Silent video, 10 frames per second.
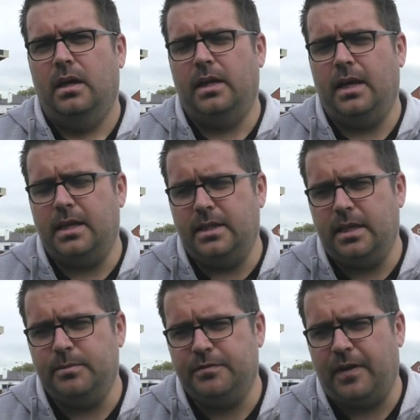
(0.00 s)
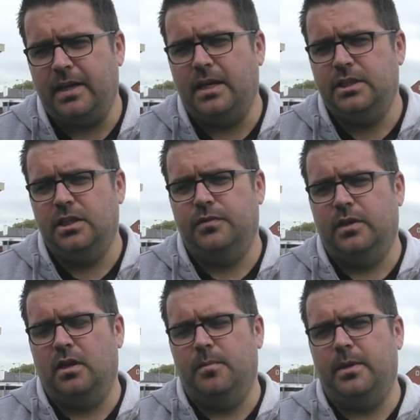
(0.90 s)
Yeah, in terms of finances for
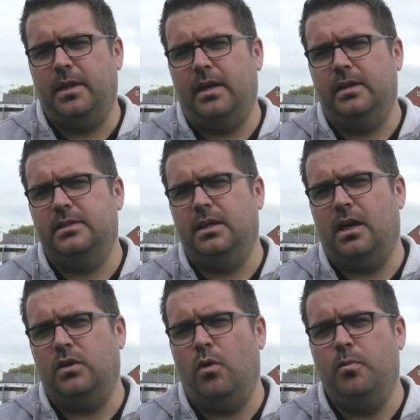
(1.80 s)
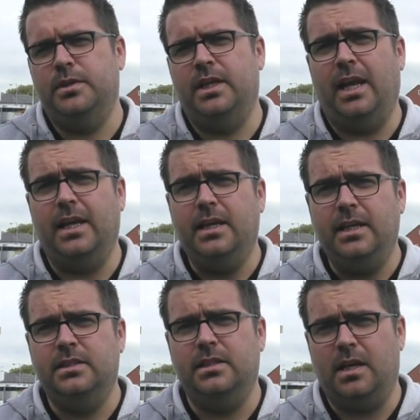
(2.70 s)
the club, that is a 12%
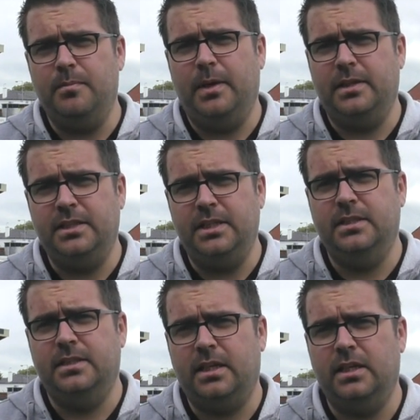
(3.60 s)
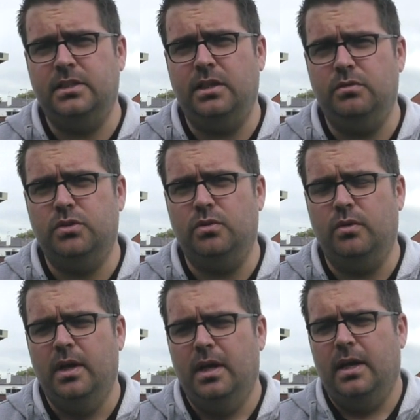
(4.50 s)
increase compared to season ticket sales.
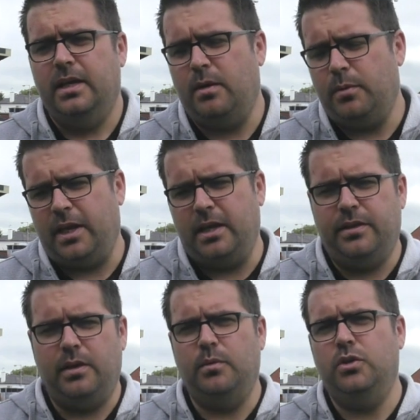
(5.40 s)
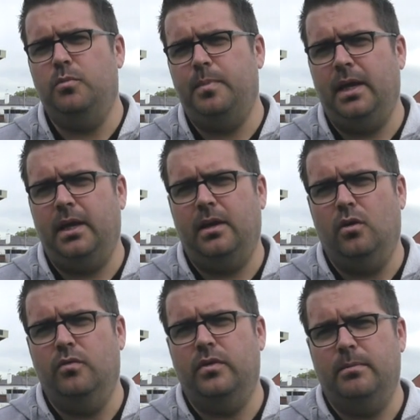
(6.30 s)
So, yeah, with anything, when you pay
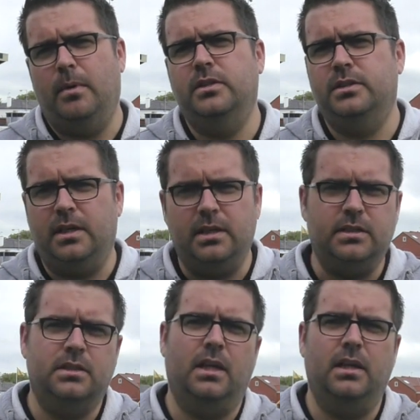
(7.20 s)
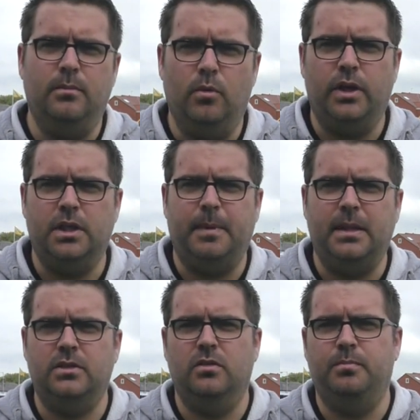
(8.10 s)
over the months, it's slightly more
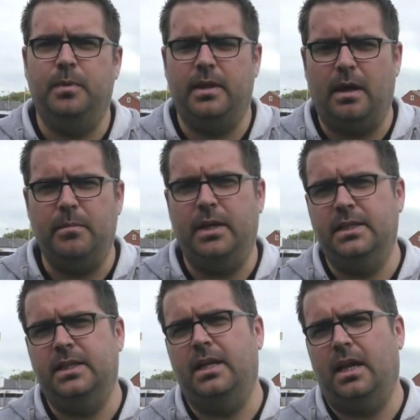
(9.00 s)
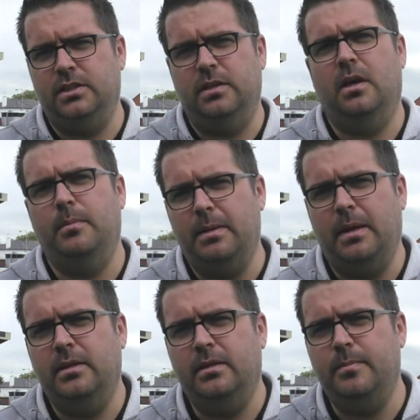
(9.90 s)
expensive, but that money's then actually coming
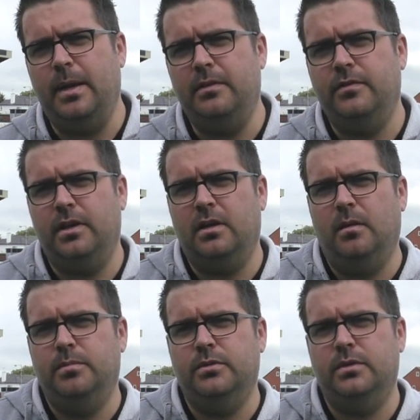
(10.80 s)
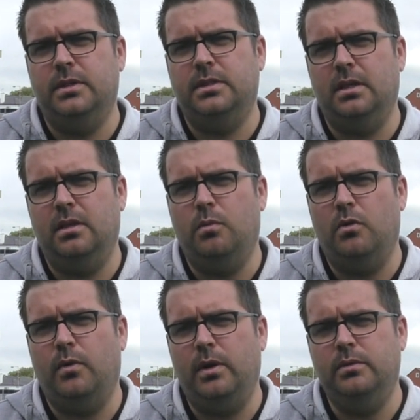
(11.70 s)
in to benefit the club. So it's certainly
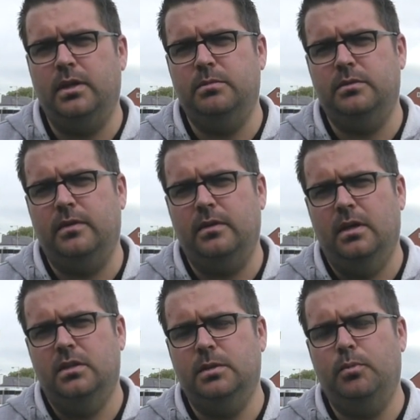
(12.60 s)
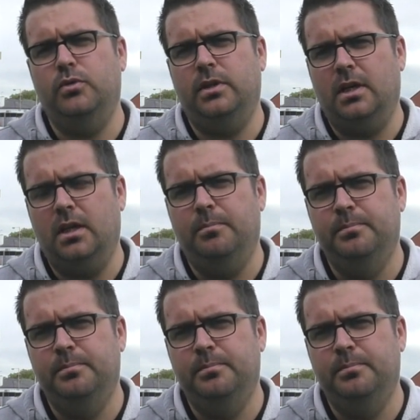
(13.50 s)
worthwhile in terms of supporting the club.